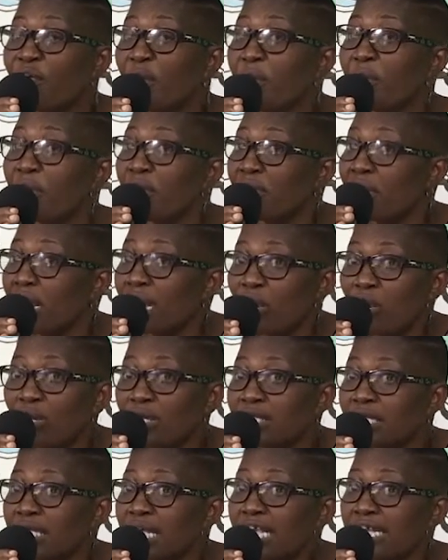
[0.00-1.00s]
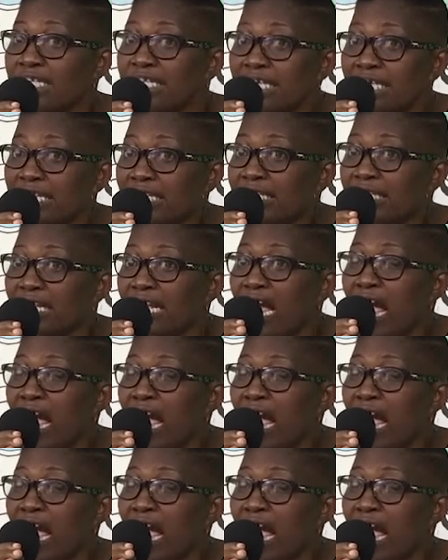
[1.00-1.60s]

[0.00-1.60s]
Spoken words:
the miracles he did.